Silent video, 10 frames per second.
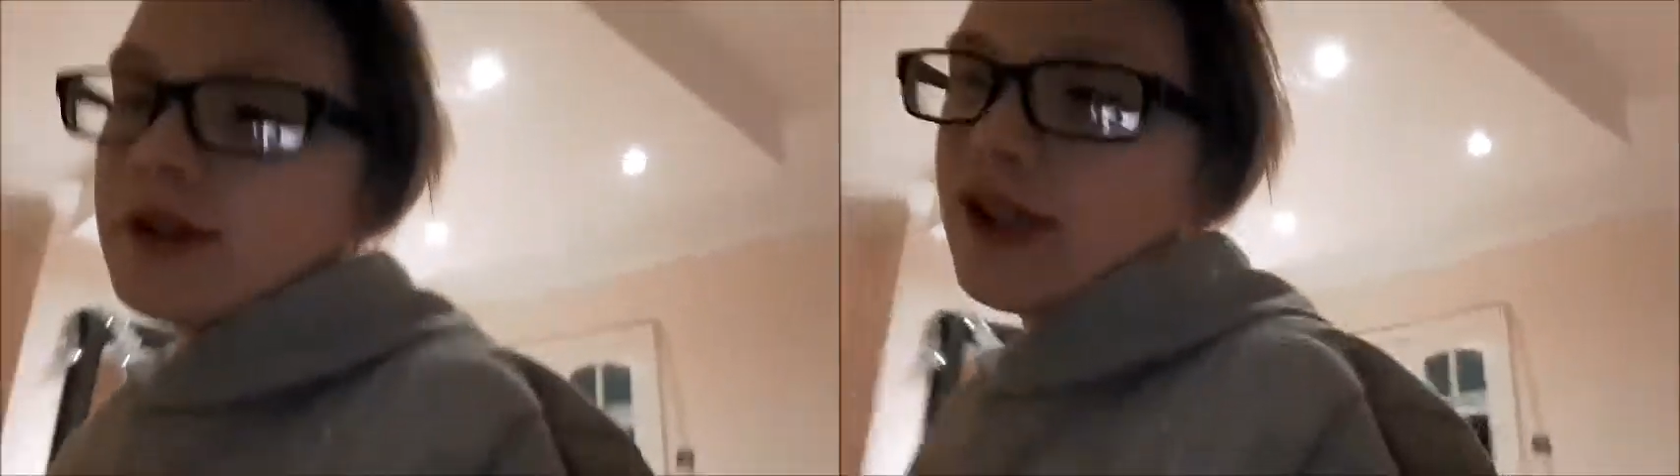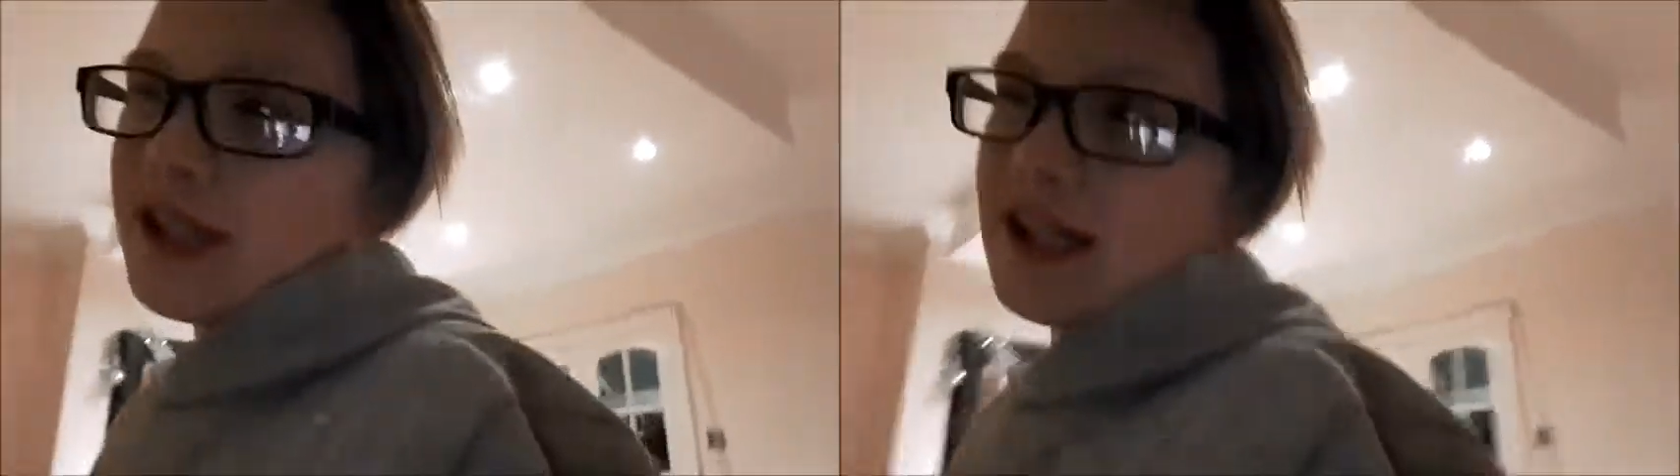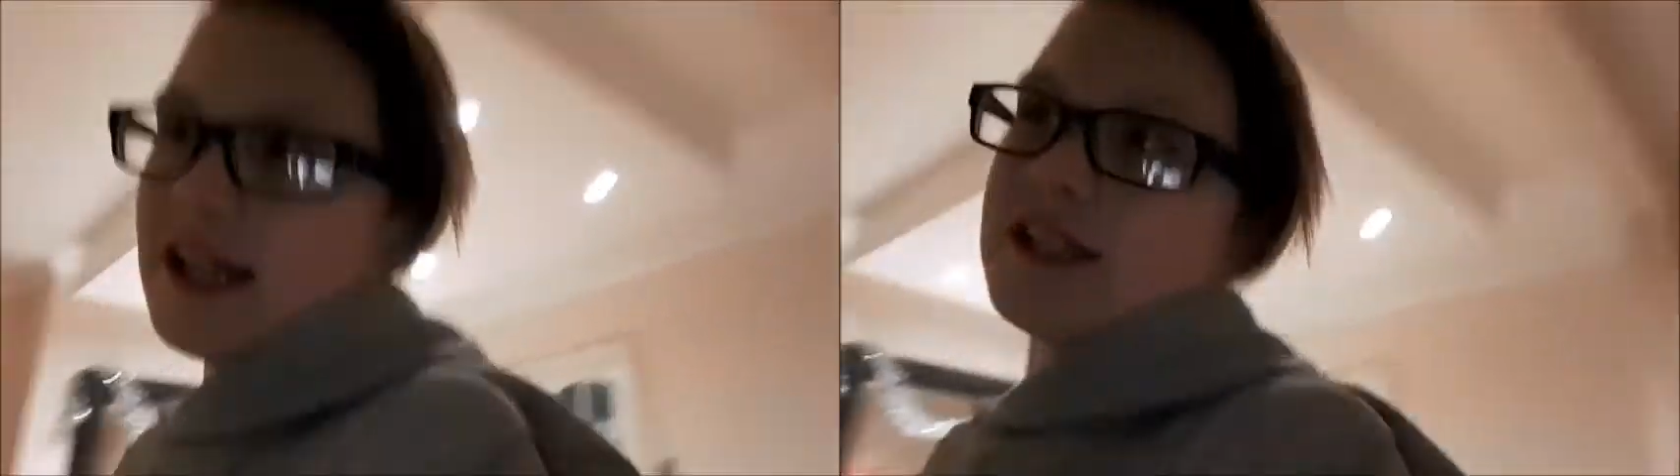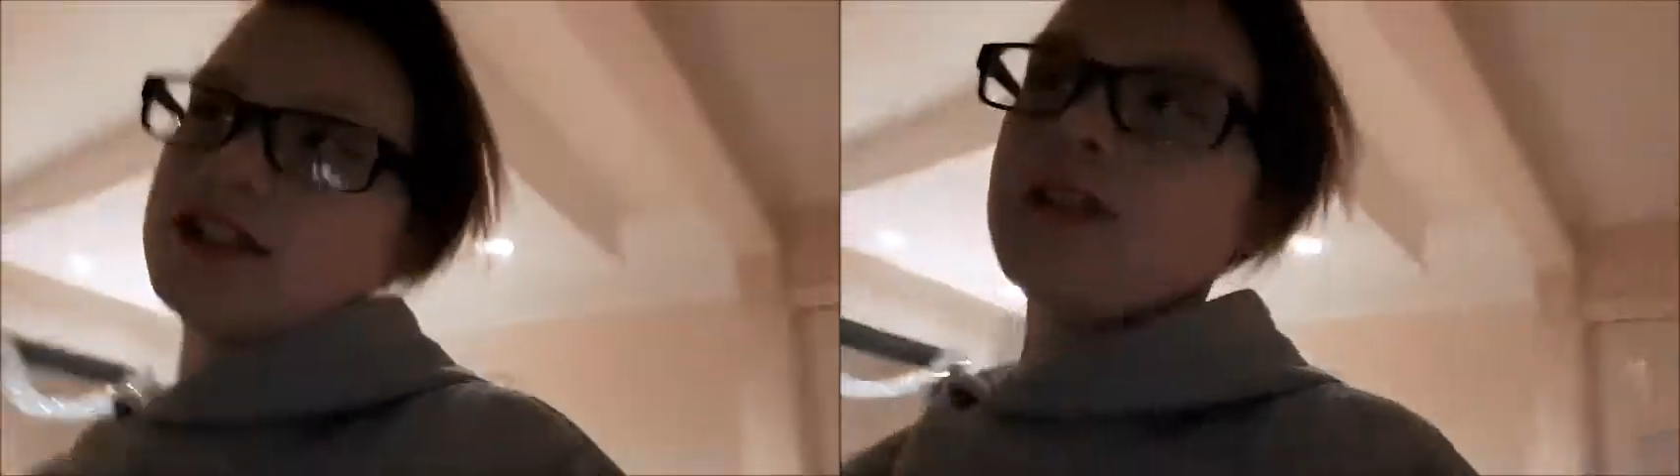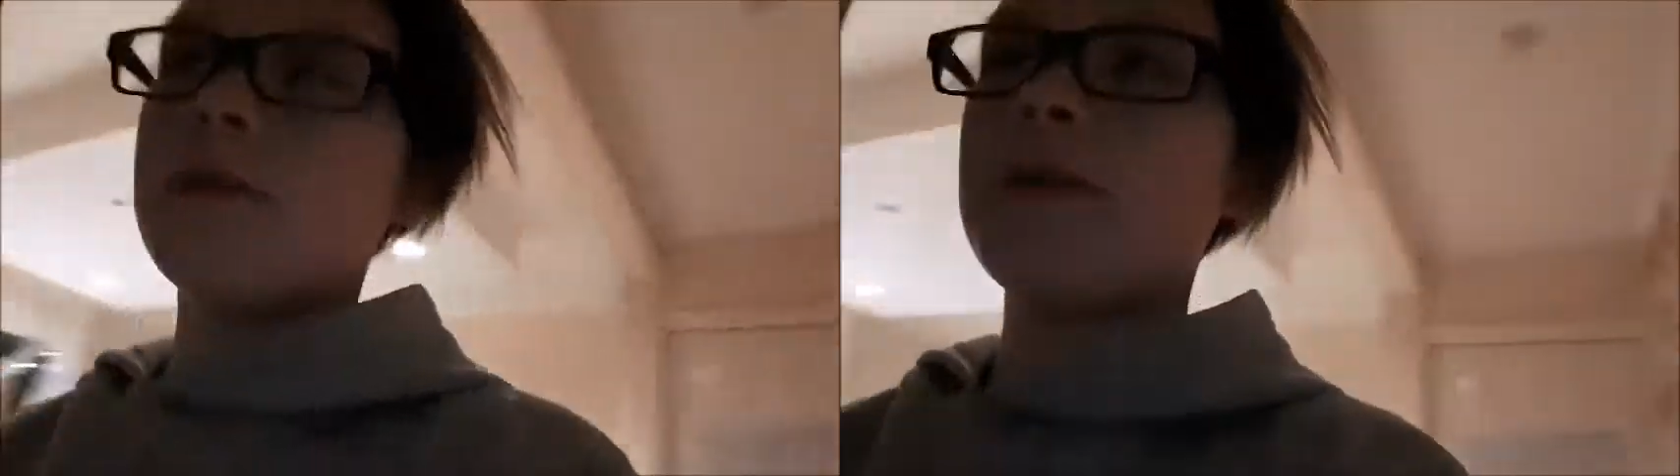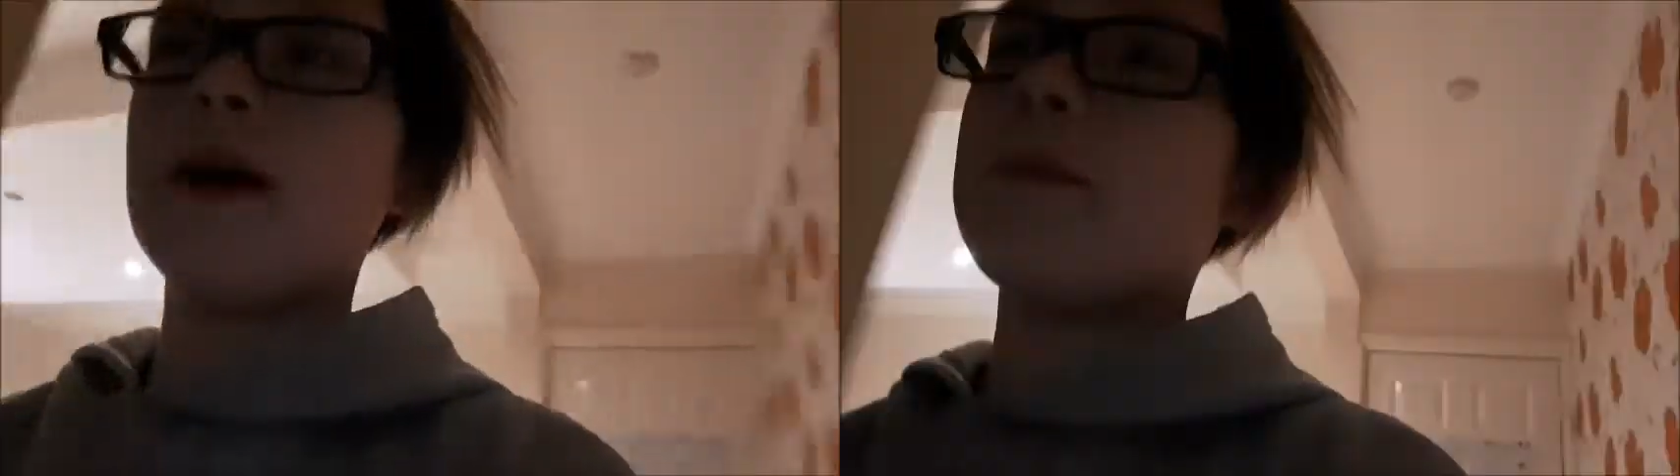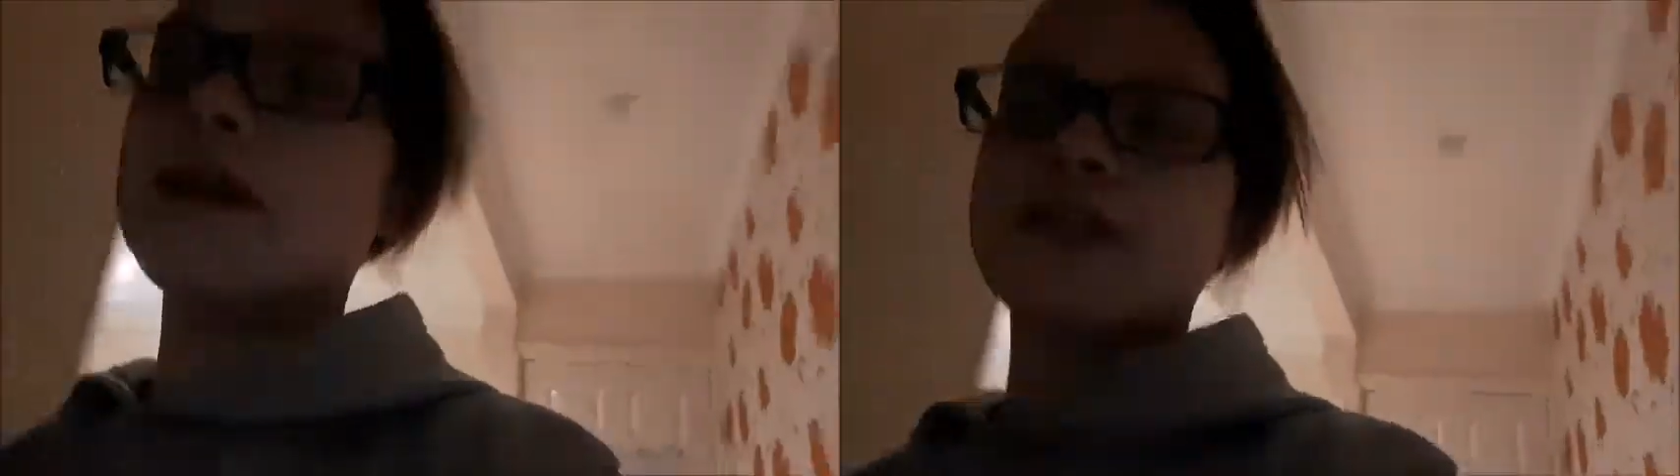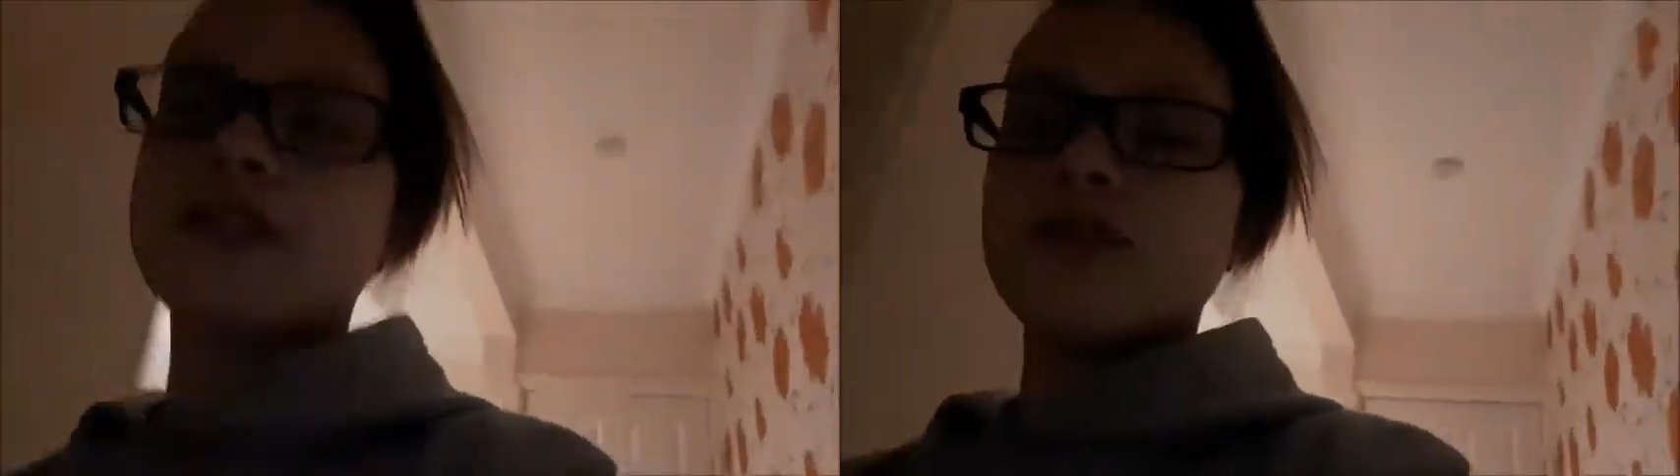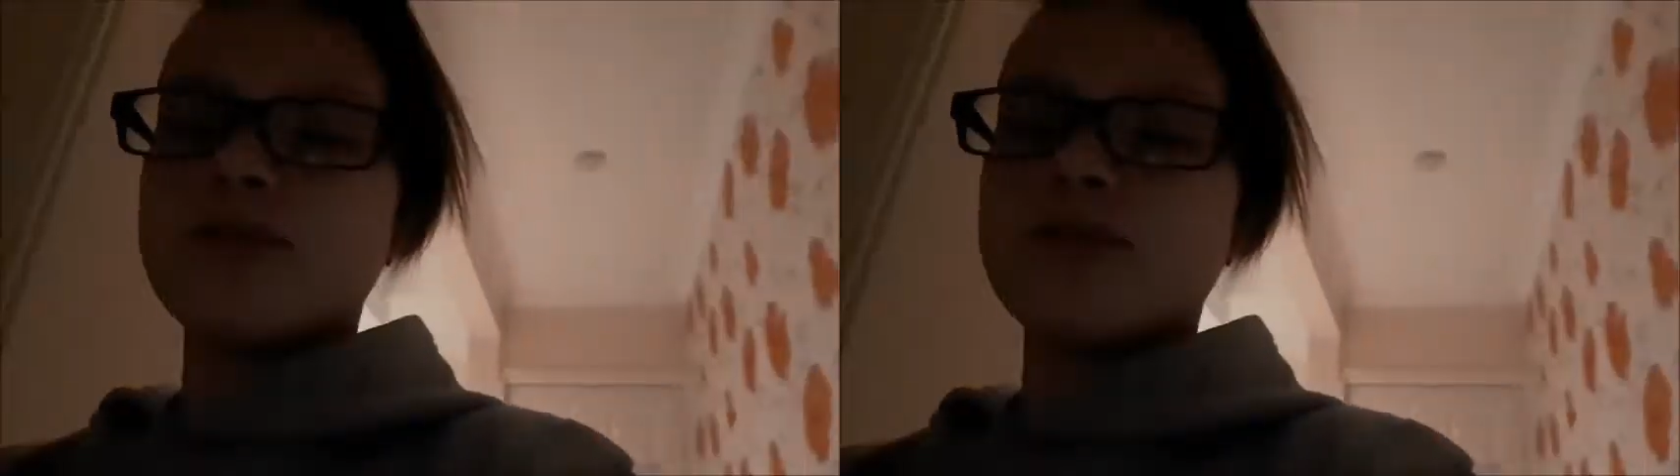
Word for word: yeah, it's a bit, a bit too